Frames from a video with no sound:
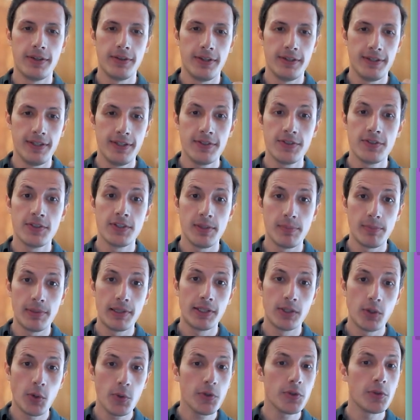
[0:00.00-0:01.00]
this
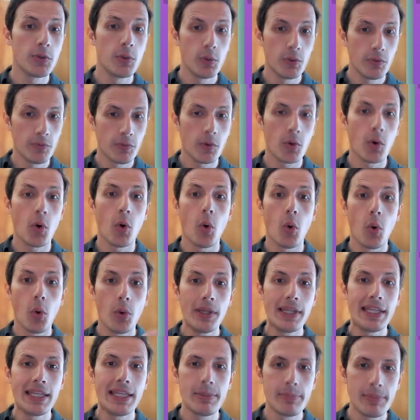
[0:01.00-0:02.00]
Gmail node to look for
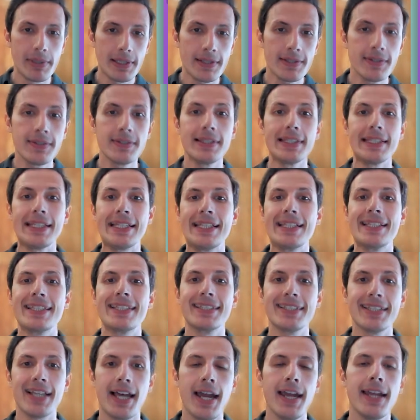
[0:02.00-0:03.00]
all emails
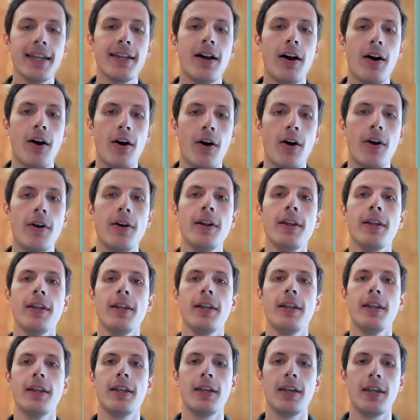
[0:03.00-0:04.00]
inside our
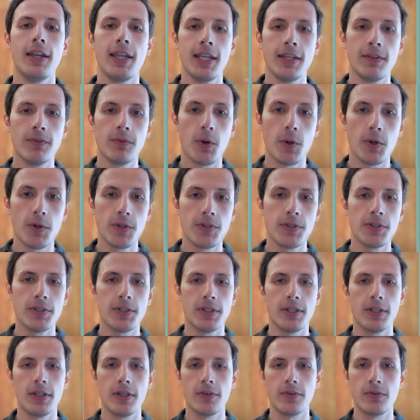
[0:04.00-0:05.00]
invoice
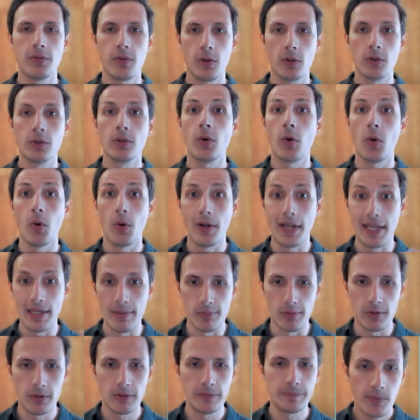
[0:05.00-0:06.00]
folder or
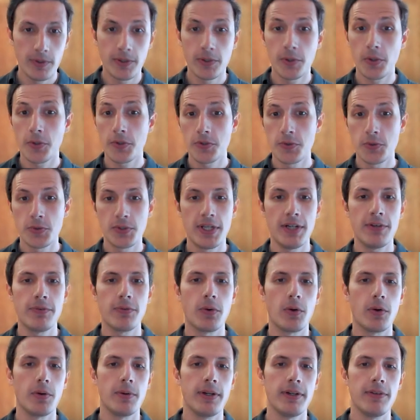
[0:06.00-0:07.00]
label. We can also choose here
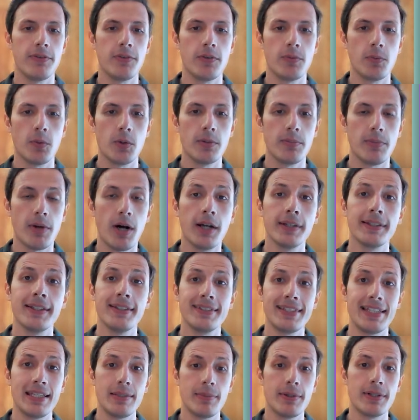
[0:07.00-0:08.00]
for if you want to mark
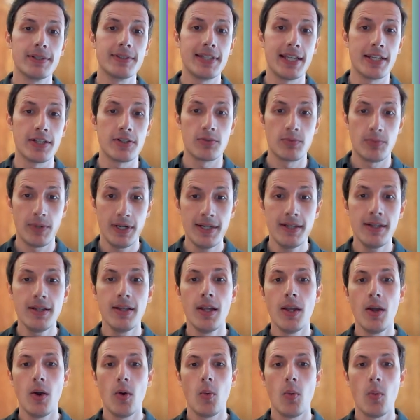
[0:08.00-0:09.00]
these emails as read
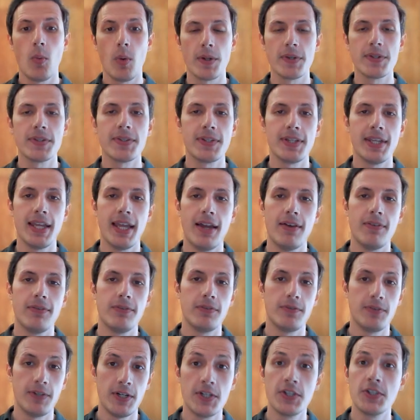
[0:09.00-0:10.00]
once they have
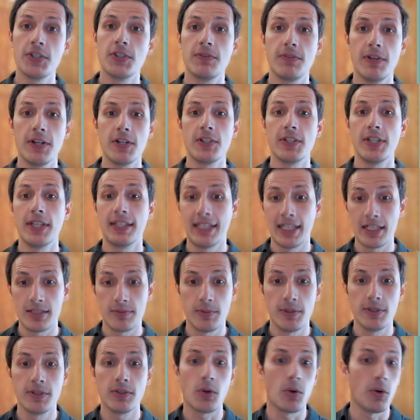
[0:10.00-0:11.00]
fetched the
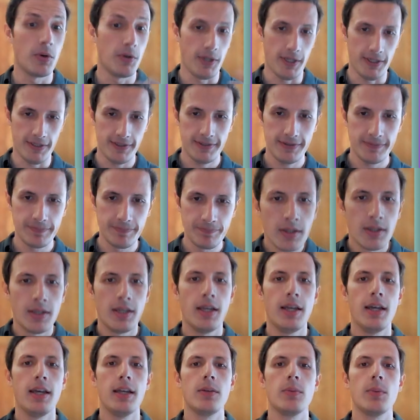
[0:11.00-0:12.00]
attachment or not.
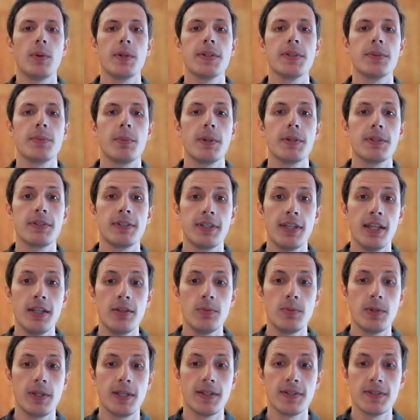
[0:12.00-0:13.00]
And once they're done,
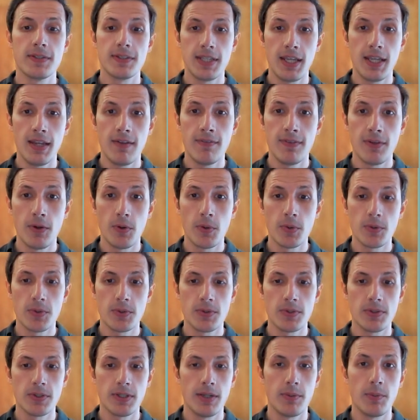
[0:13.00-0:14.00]
we can save
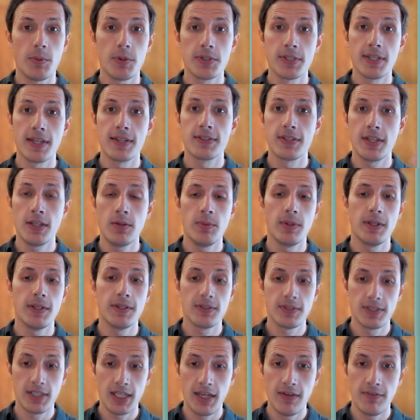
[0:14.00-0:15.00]
those. And once that's done, we can
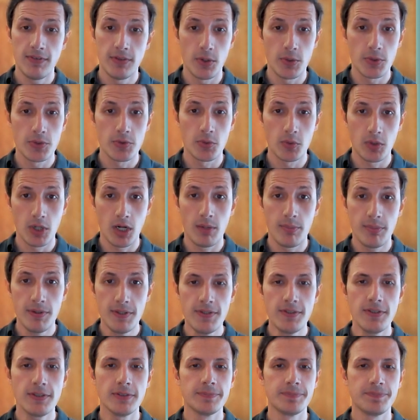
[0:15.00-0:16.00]
save those
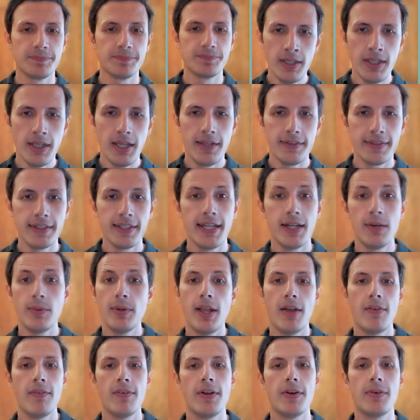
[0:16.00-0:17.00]
requirements. And then here we
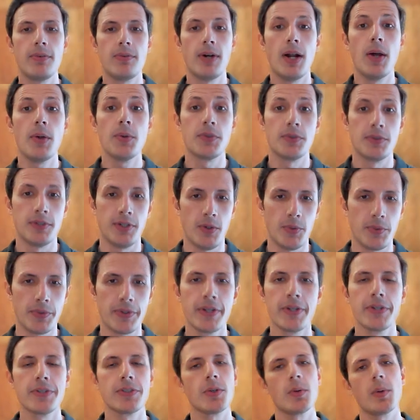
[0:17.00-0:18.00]
have a router node.
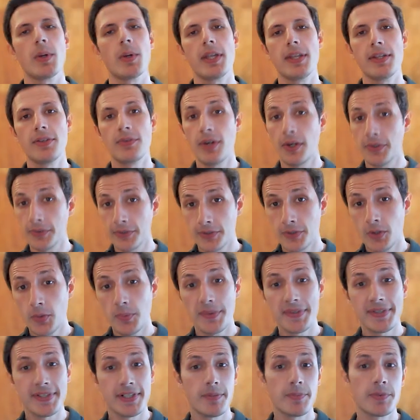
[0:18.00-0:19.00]
So in the router node, we
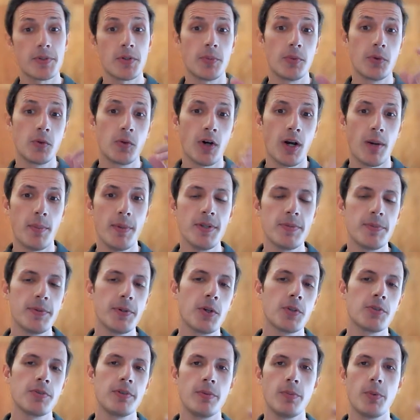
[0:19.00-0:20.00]
set up some requirements
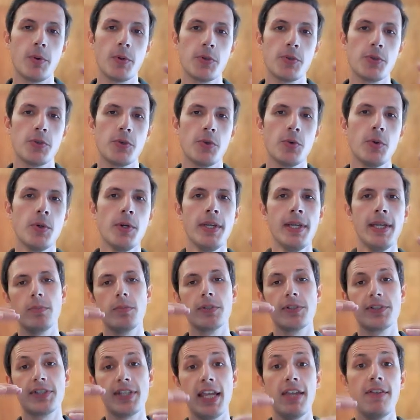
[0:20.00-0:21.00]
because we want to
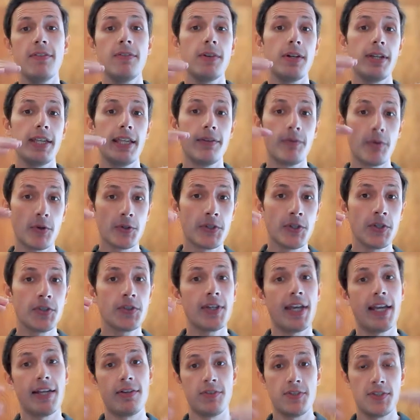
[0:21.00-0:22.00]
save invoices
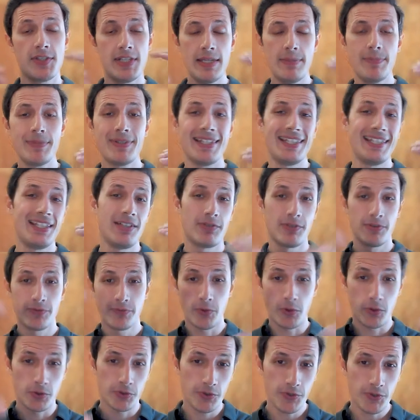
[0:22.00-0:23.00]
and receipts in different
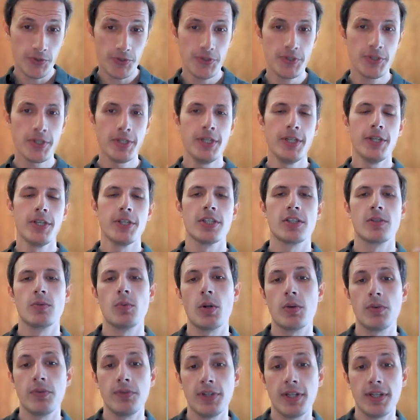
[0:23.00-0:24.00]
folders. So
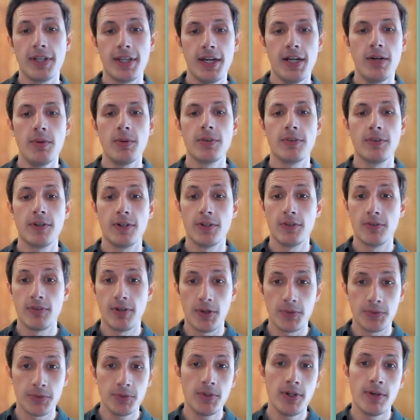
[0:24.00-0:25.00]
what we've done here, we create a
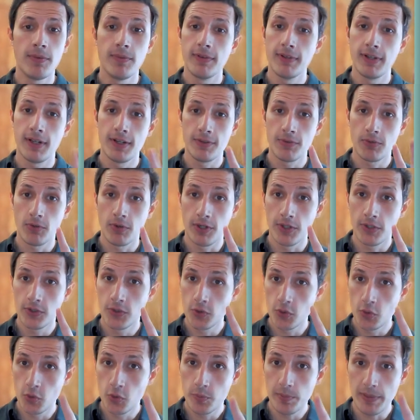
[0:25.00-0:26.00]
router and we can create
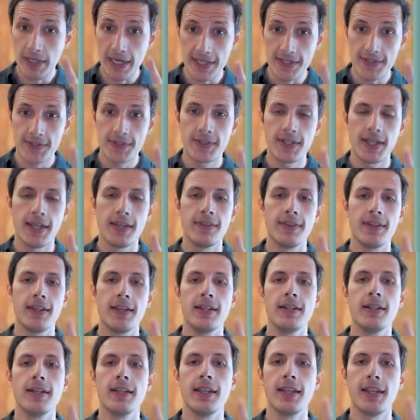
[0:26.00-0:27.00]
two paths. And
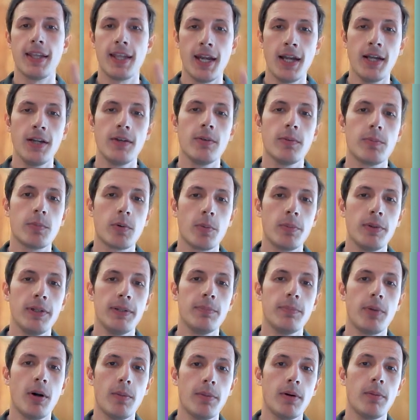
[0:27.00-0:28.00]
then here you probably
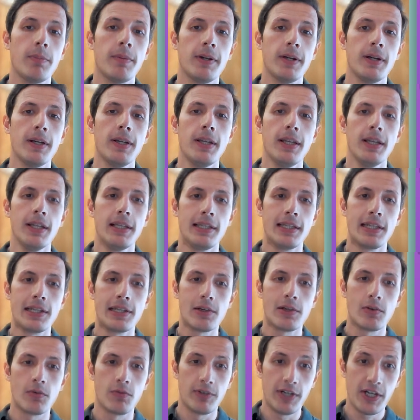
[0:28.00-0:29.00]
pop up a
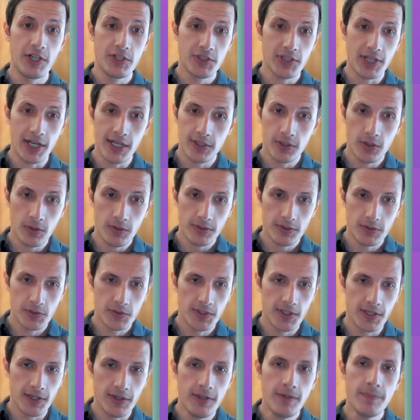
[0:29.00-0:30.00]
little wrench icon you
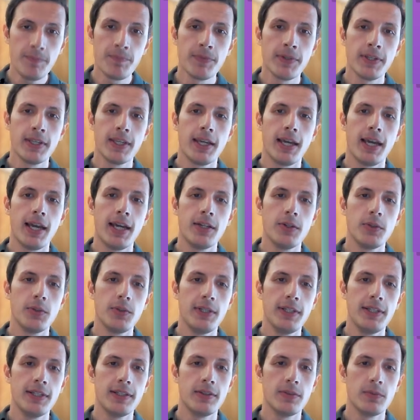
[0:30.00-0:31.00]
see here. And
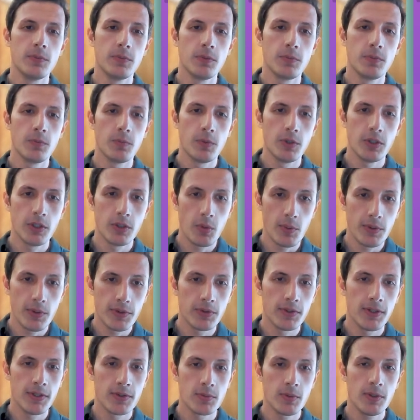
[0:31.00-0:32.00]
you want to go
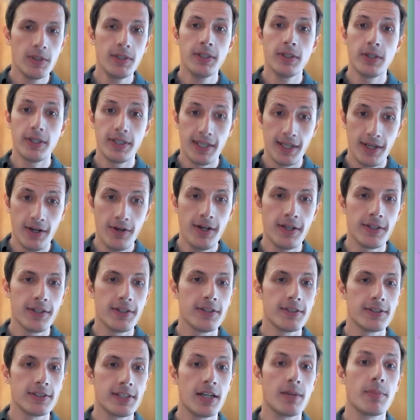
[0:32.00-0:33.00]
into this one here
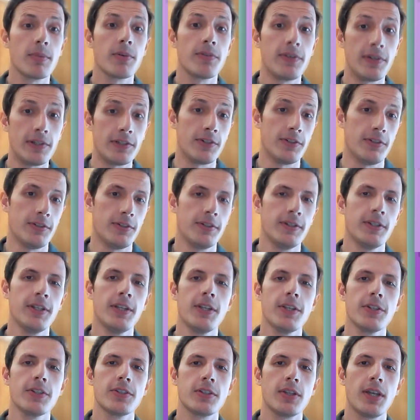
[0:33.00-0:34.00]
and set up a filter.
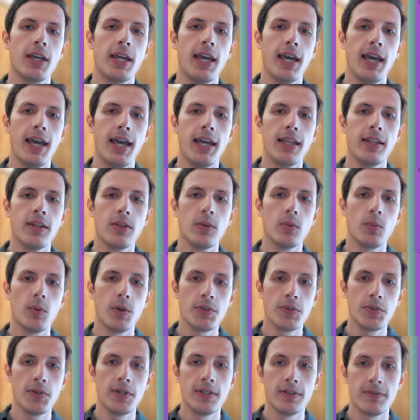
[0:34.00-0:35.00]
So, and
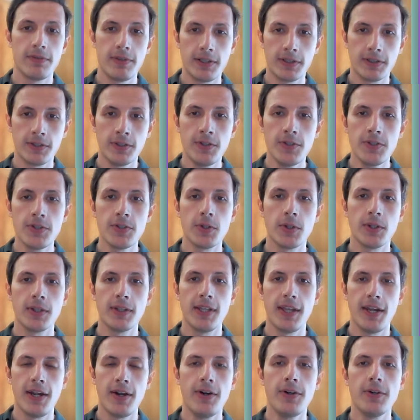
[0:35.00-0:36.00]
once you're in the filters, you can
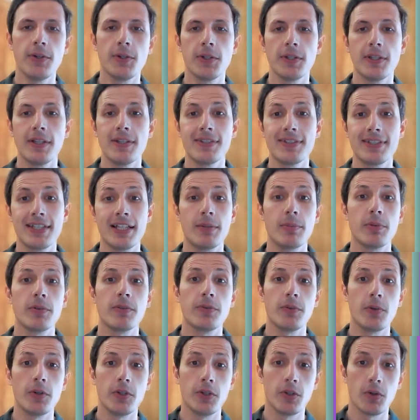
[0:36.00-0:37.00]
then set up
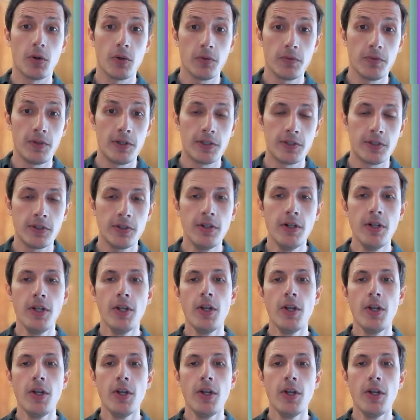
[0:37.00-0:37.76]
your own filter